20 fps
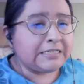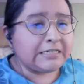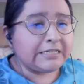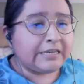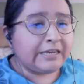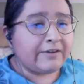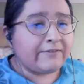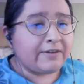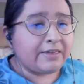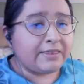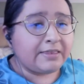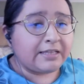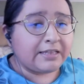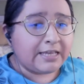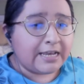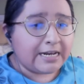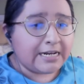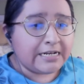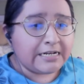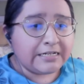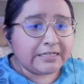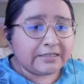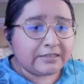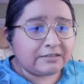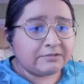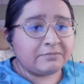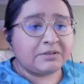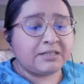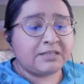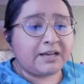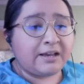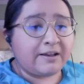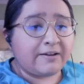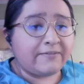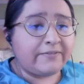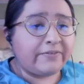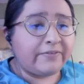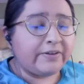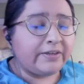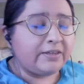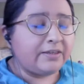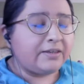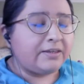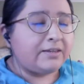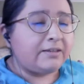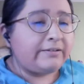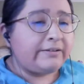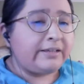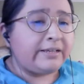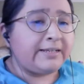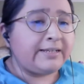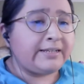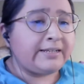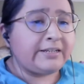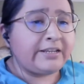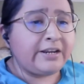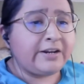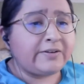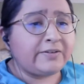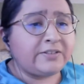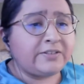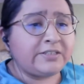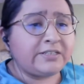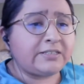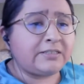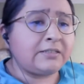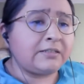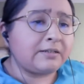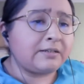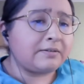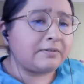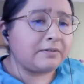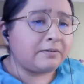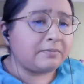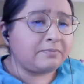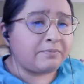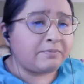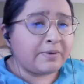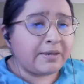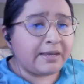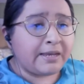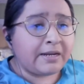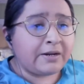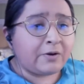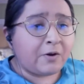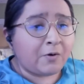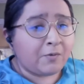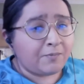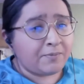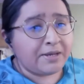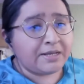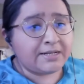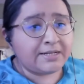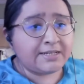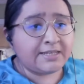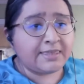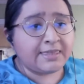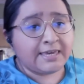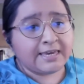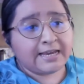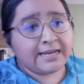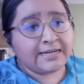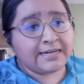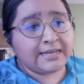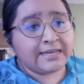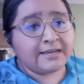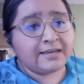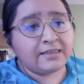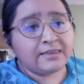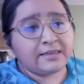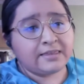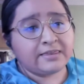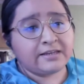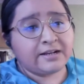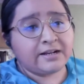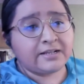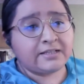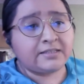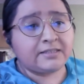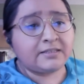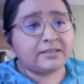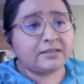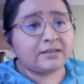giving the ladies some love. And, you know, just being open to the idea that there's